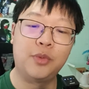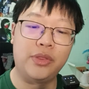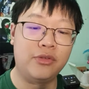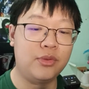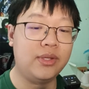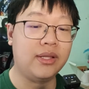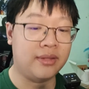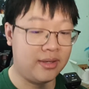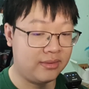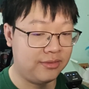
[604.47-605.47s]
when this unit
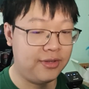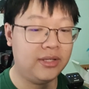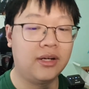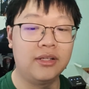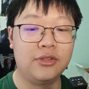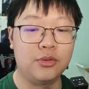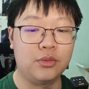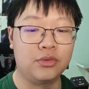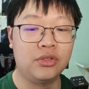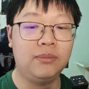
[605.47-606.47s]
attacks the Vanguard,
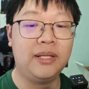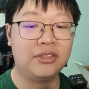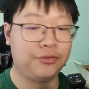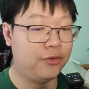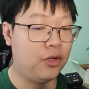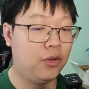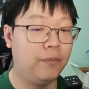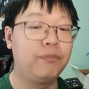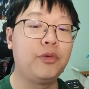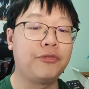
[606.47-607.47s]
you soul blast
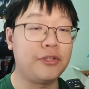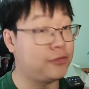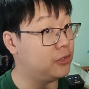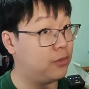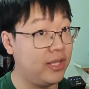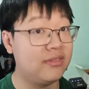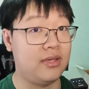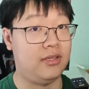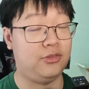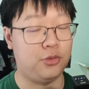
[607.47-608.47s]
4 with different grades
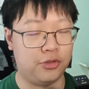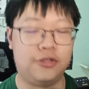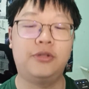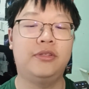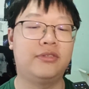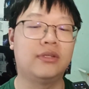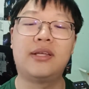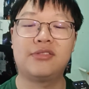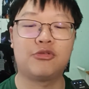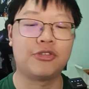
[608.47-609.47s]
as usual. So
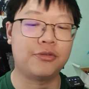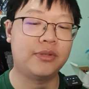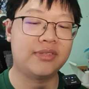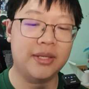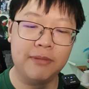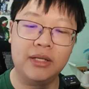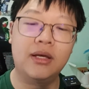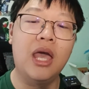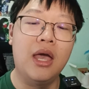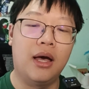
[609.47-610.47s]
that's Drajeweled Schemic.
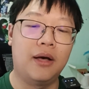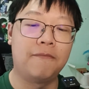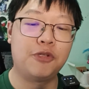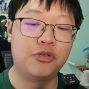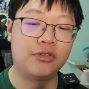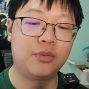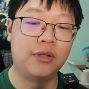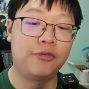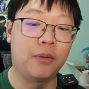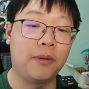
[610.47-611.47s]
Choose
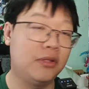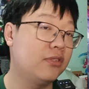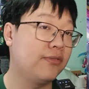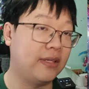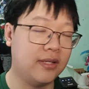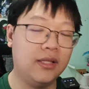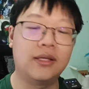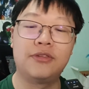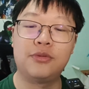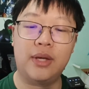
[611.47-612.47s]
one of your opponent's Vanguard
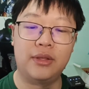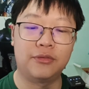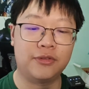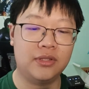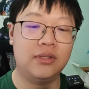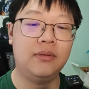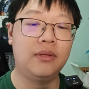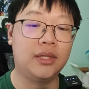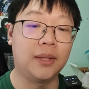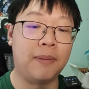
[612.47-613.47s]
until end of
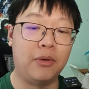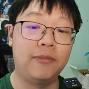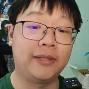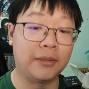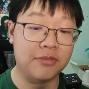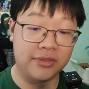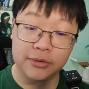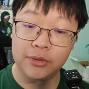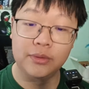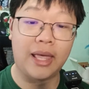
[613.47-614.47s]
turn. The power becomes
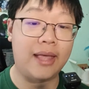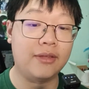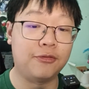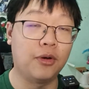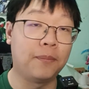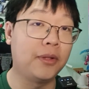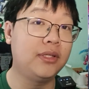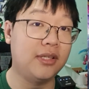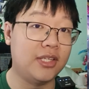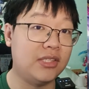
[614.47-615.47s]
0, and if your
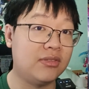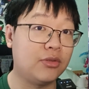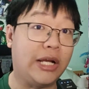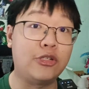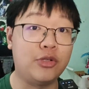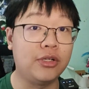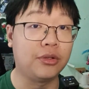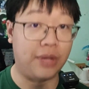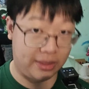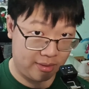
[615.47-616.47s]
opponent is grade 3
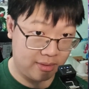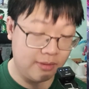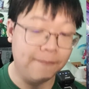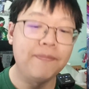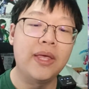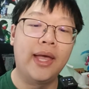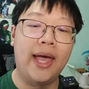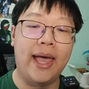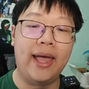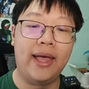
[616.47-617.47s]
or greater,
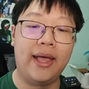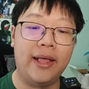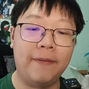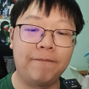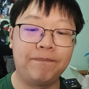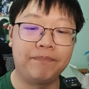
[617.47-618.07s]
and